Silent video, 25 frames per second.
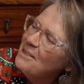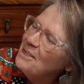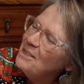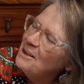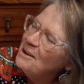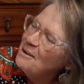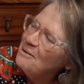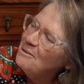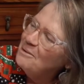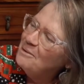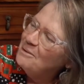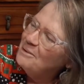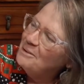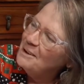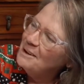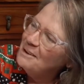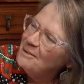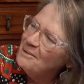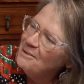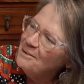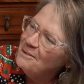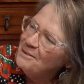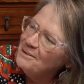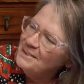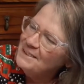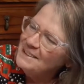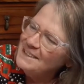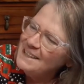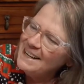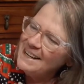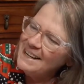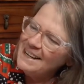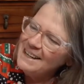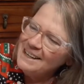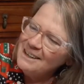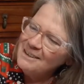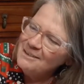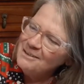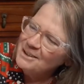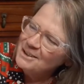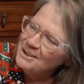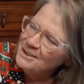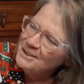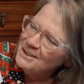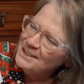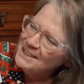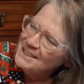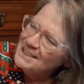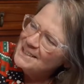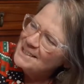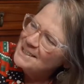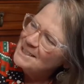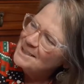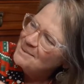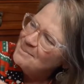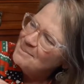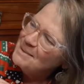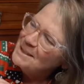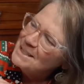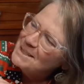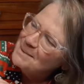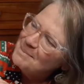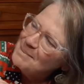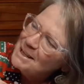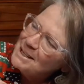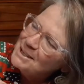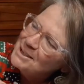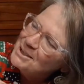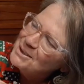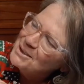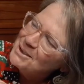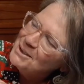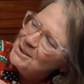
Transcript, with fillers: the fifth day of Christmas, my true